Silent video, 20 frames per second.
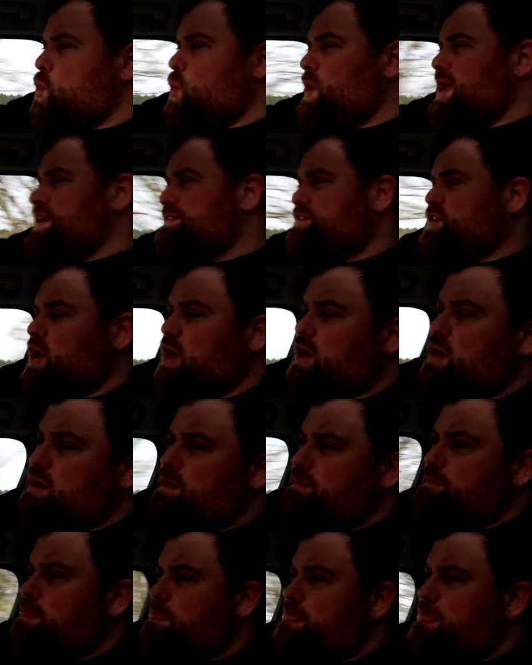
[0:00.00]
we've got
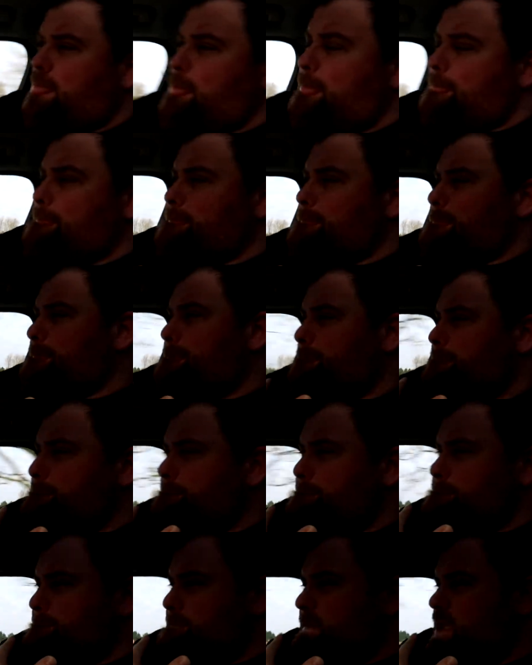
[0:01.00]

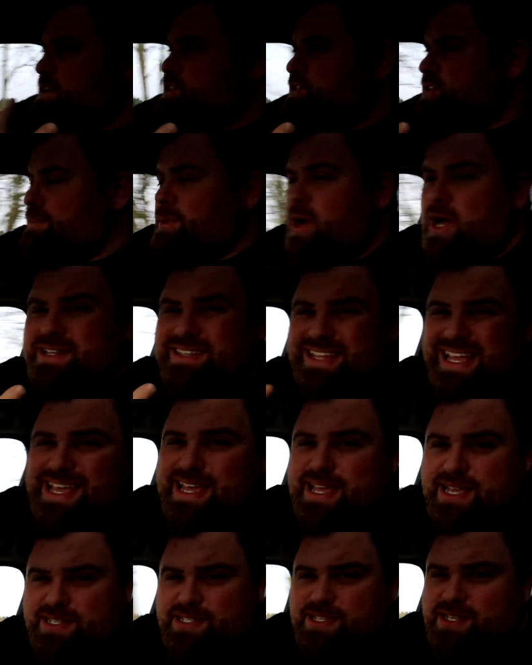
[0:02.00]
some
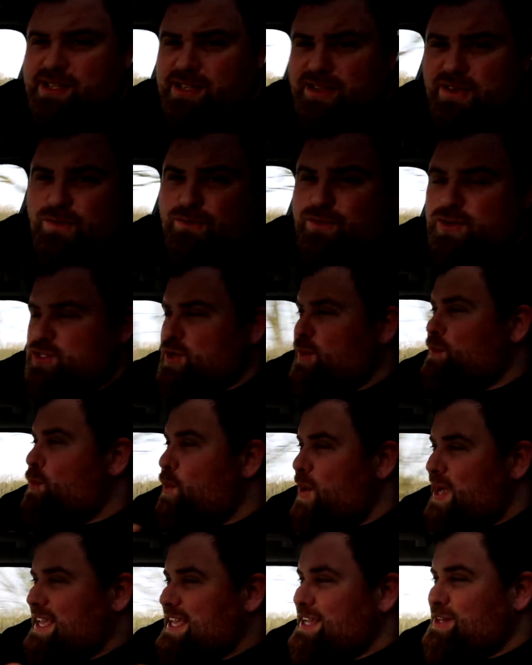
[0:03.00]
ideas for some
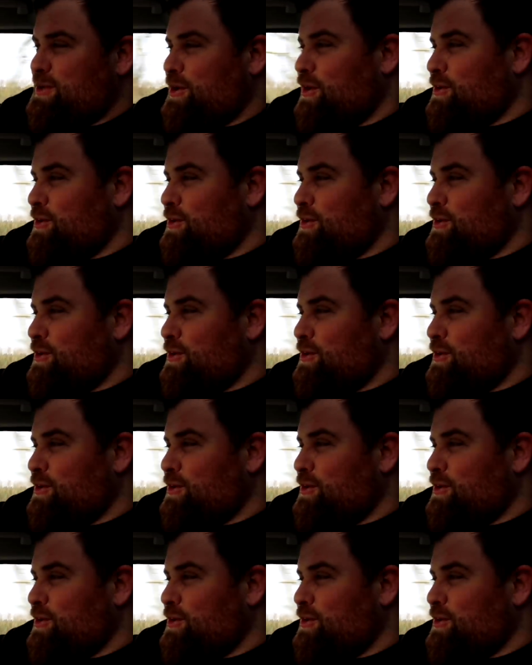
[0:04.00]
wicked